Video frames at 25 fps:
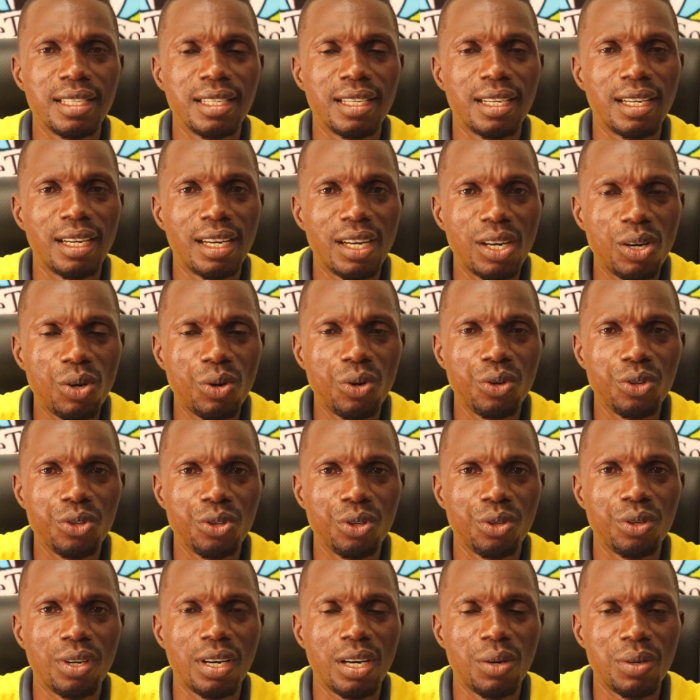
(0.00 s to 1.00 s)
how
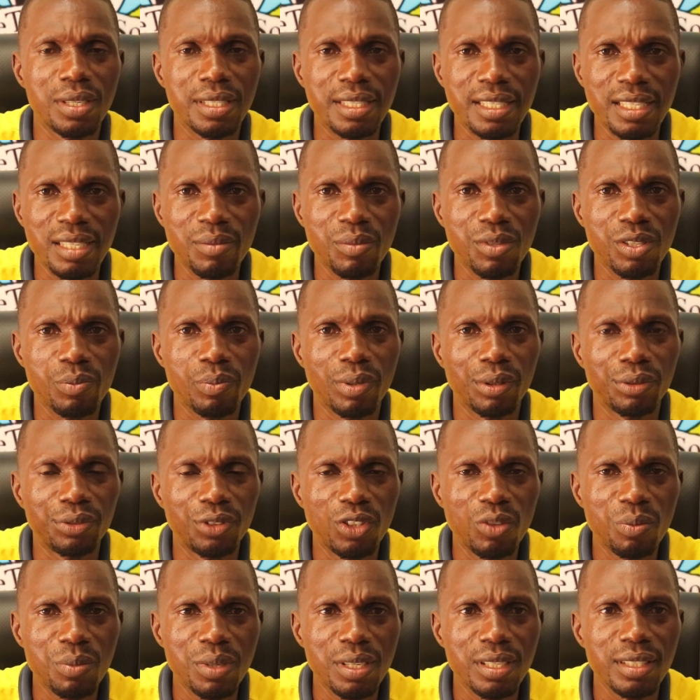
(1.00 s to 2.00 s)
our team is
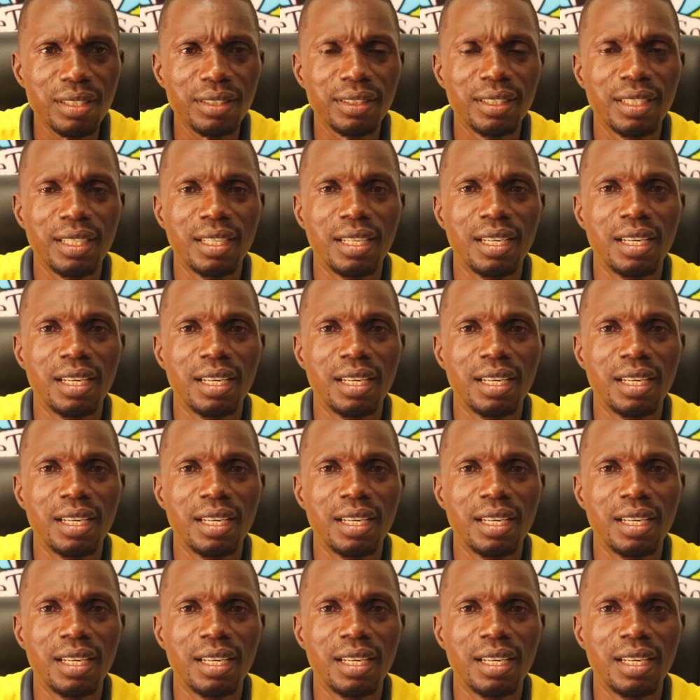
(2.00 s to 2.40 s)
performing,